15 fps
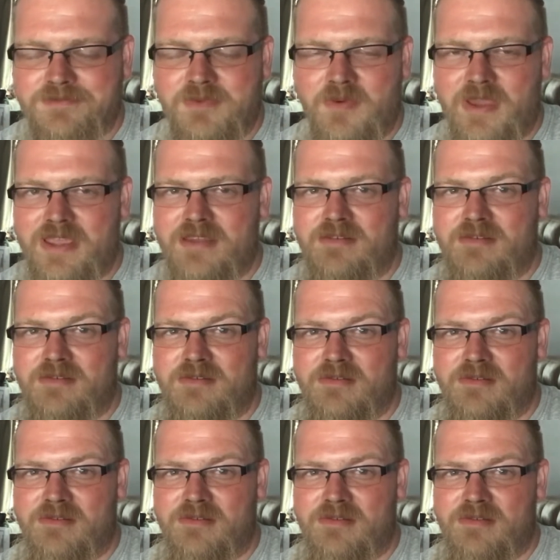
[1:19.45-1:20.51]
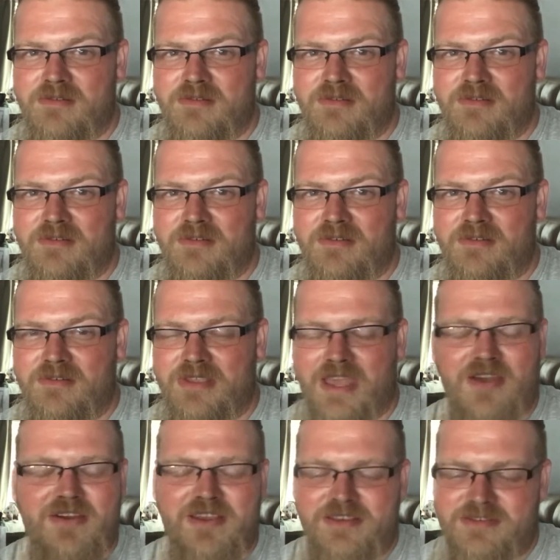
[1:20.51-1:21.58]
Wait.
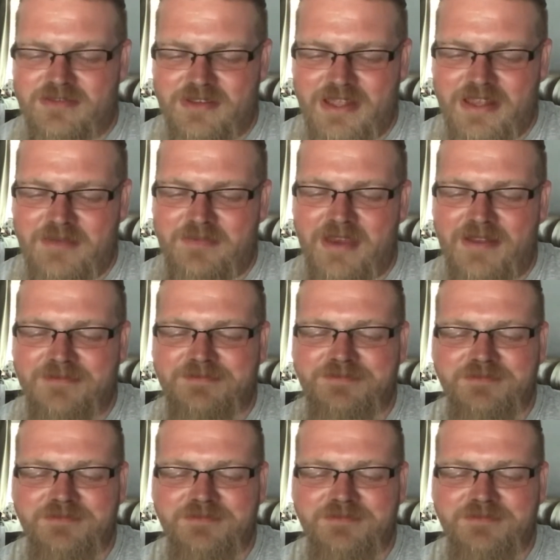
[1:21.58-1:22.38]
Yeah, okay, still not that bad.